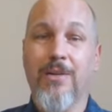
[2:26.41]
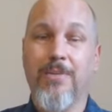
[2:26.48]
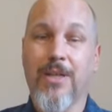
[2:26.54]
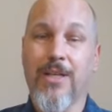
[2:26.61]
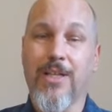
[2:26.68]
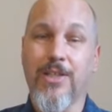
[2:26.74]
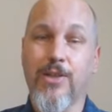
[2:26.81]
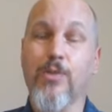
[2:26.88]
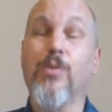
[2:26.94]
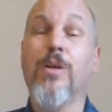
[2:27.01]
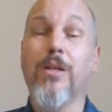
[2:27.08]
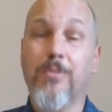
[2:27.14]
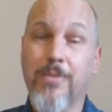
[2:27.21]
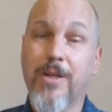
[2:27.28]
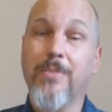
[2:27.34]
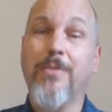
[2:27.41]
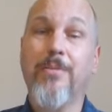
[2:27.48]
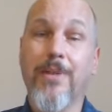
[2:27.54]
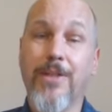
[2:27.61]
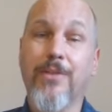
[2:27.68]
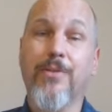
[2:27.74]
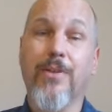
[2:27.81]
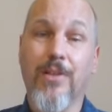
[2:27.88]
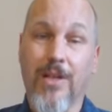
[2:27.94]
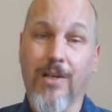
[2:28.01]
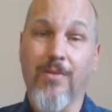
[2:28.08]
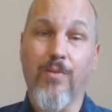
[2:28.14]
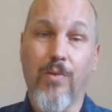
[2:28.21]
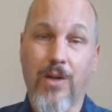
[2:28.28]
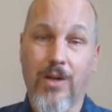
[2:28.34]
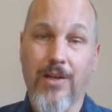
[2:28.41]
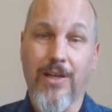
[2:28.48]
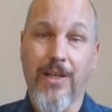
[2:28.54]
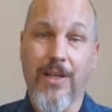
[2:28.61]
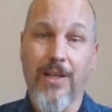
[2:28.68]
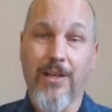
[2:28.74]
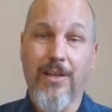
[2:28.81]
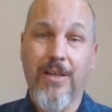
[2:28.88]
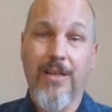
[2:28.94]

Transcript: because you will probably do a lot of walking.